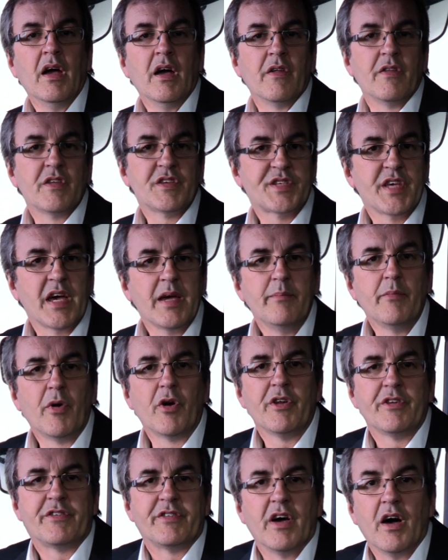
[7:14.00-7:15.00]
The same
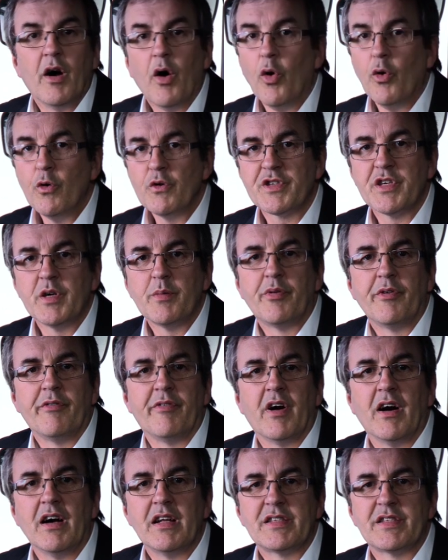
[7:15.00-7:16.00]
monitor also
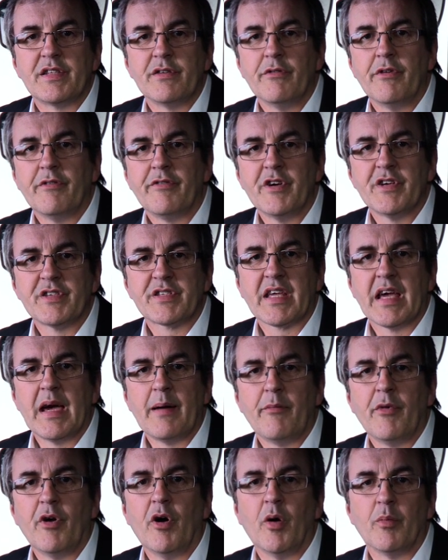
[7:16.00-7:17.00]
provides the reverse
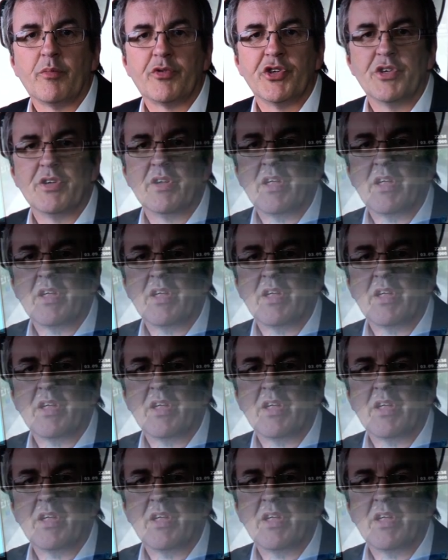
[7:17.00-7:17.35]
camera option,